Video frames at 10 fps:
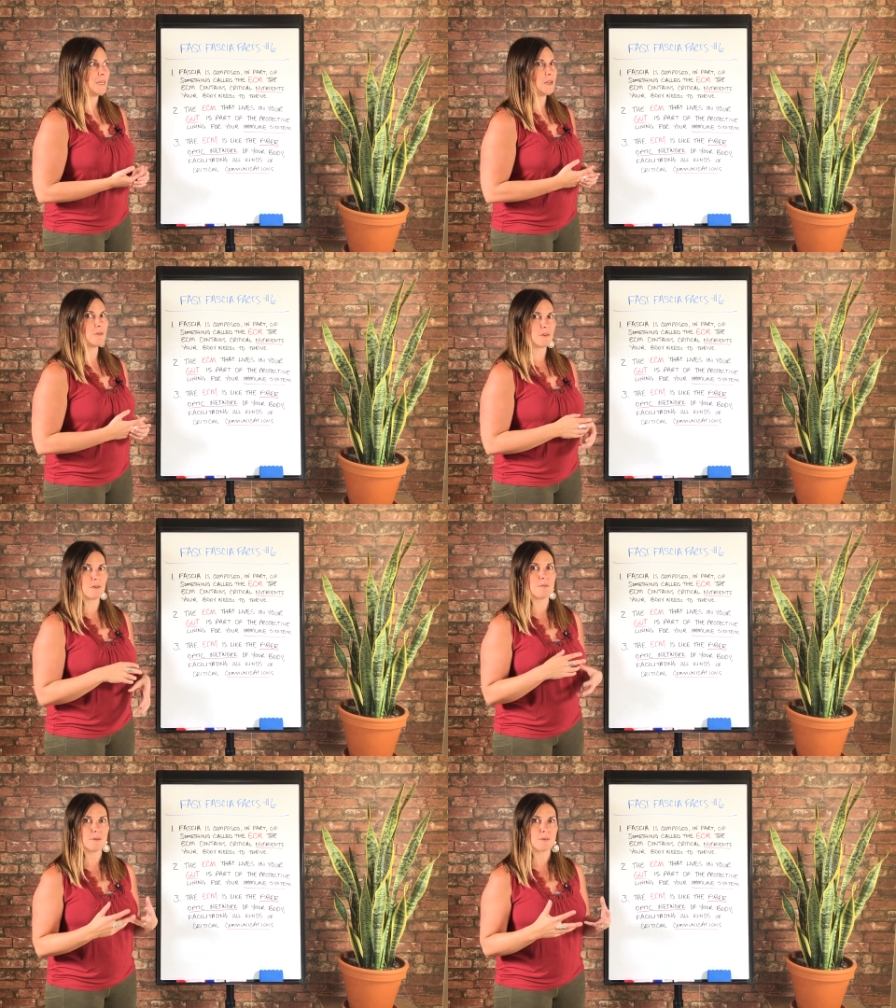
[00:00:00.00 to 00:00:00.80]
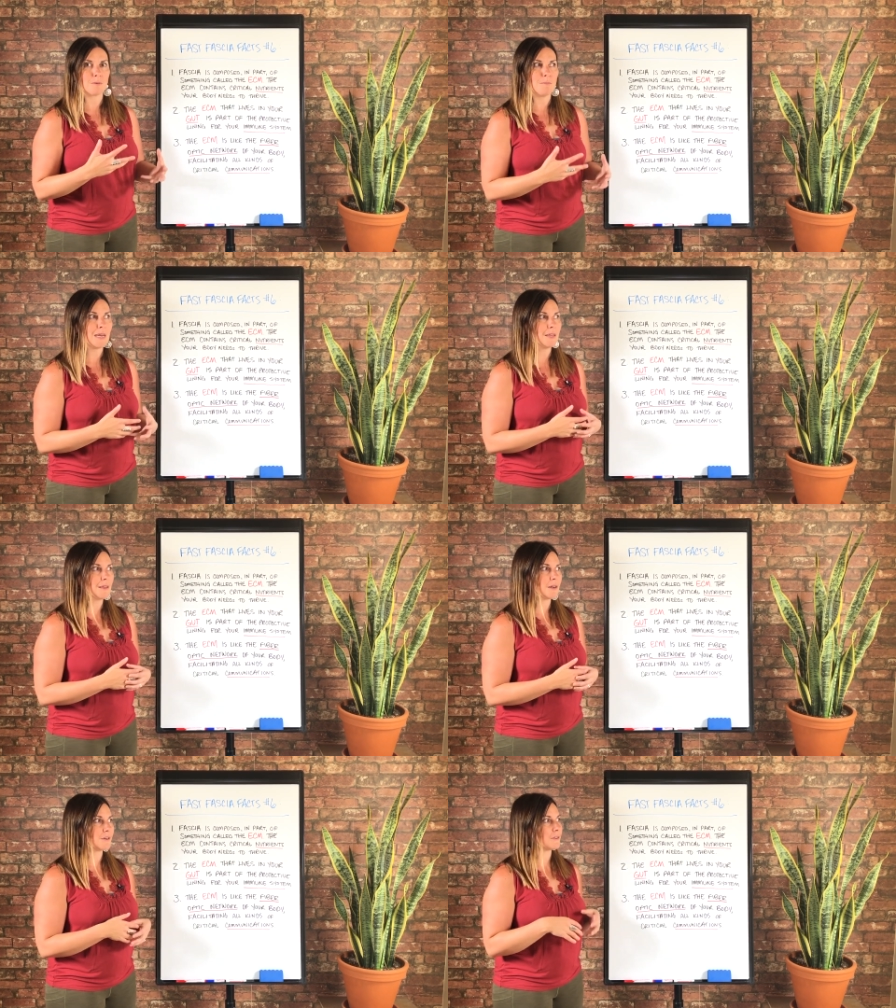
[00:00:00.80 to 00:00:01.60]
You still feel some pain
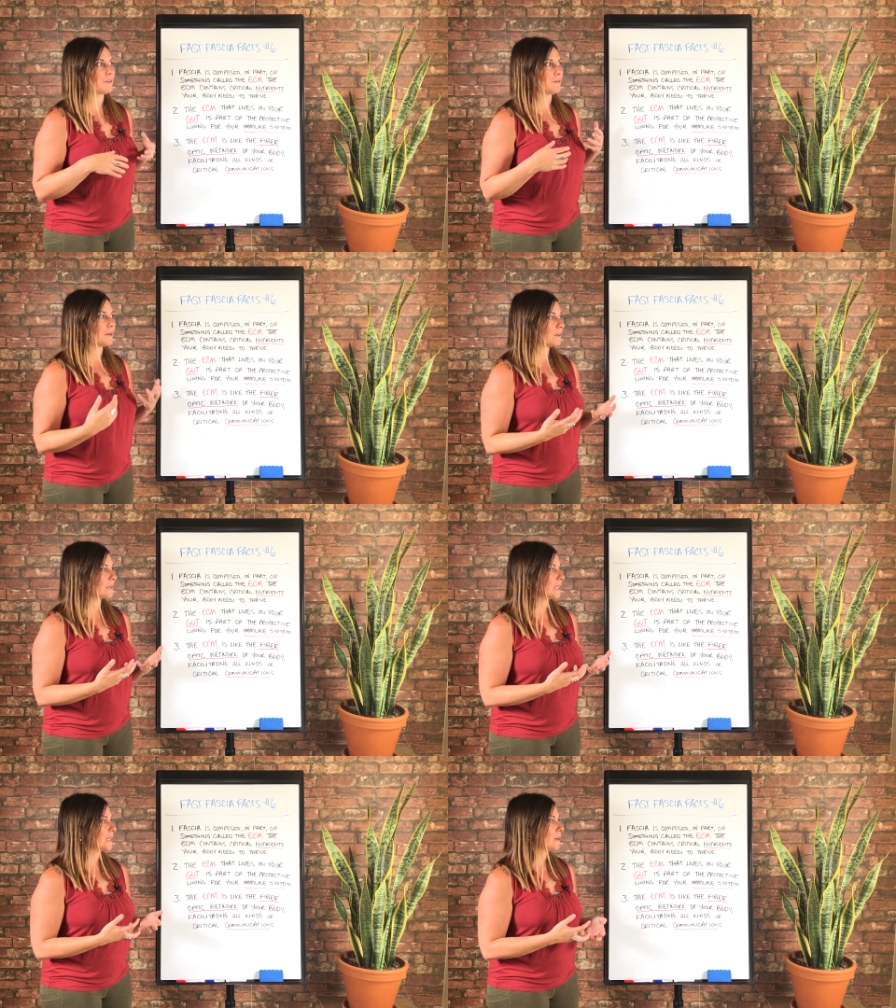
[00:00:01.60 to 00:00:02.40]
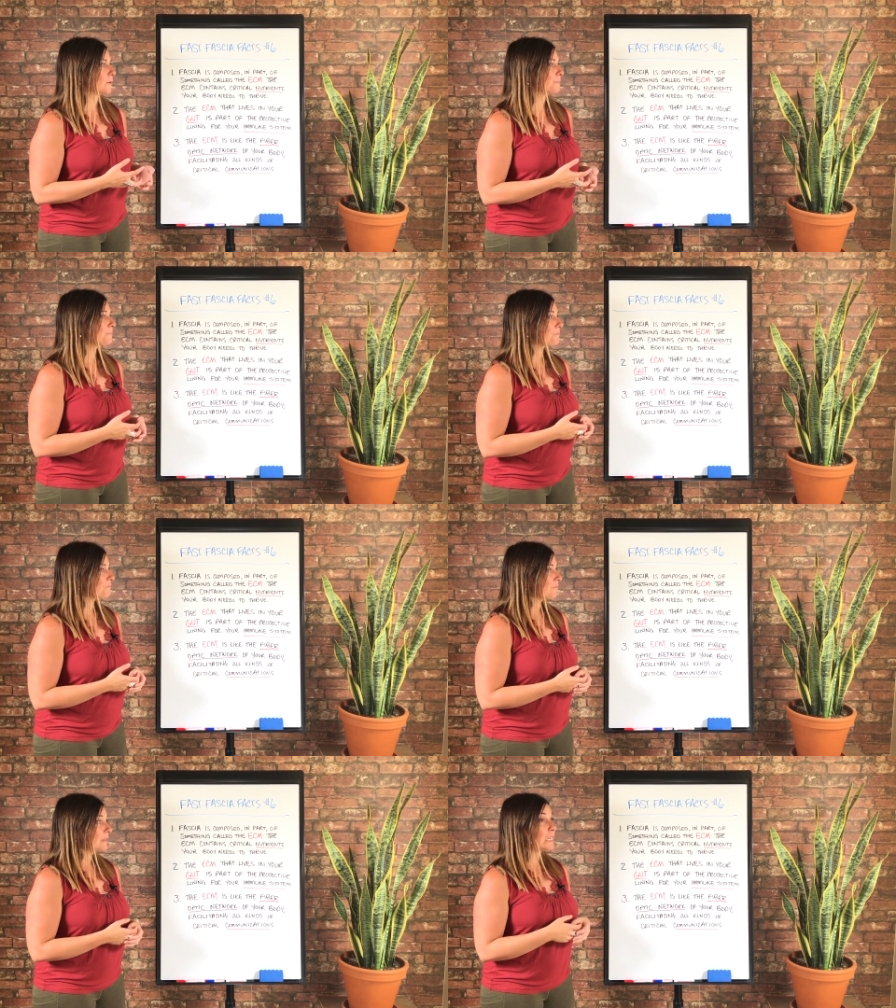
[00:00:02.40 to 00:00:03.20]
there, it's still irritating you.
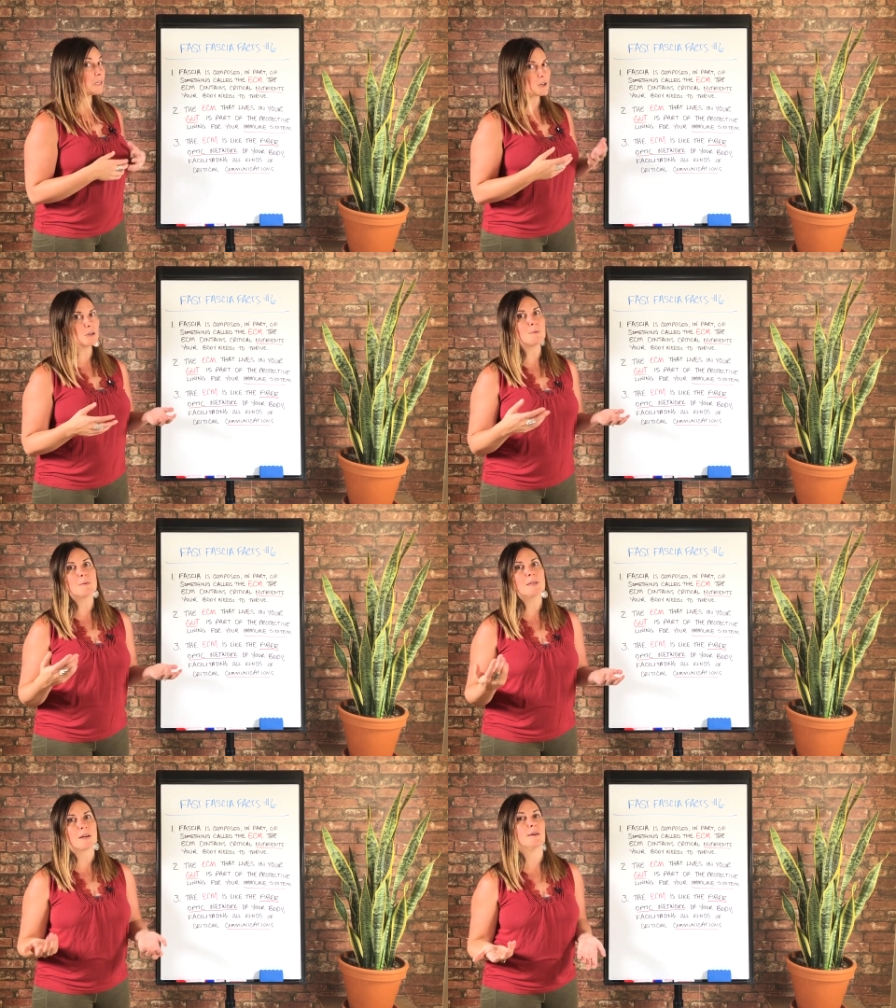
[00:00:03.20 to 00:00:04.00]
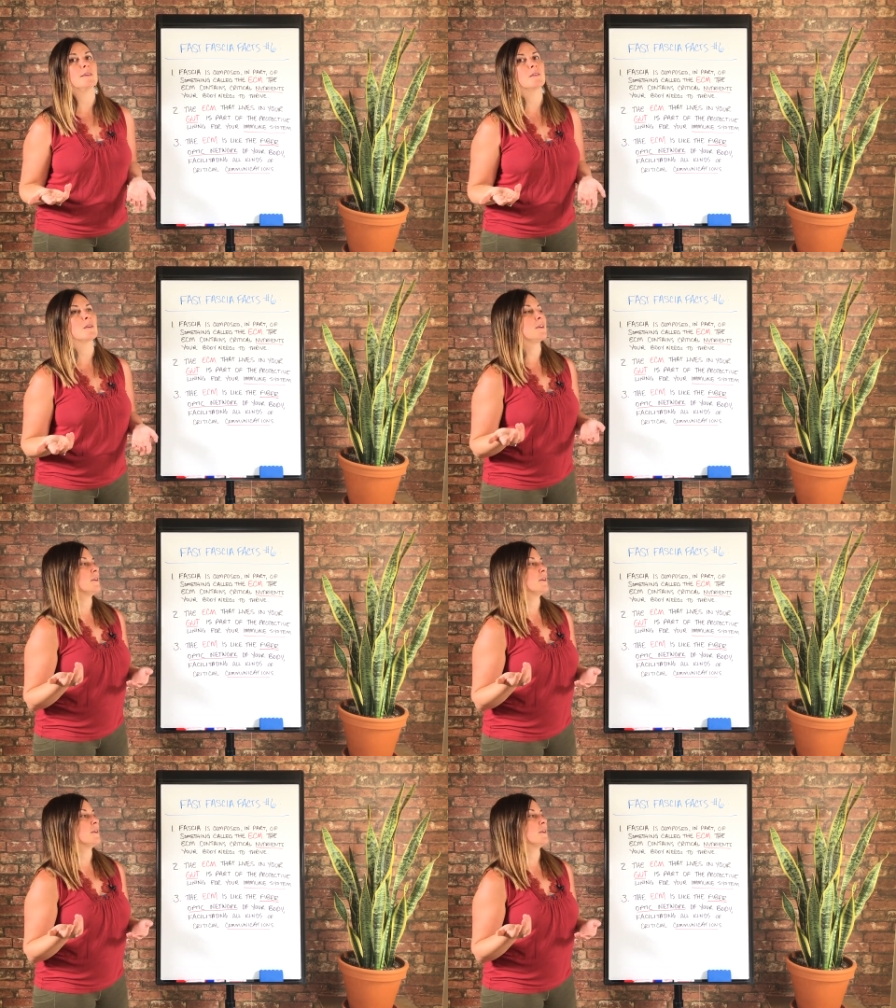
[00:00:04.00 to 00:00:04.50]
It could be because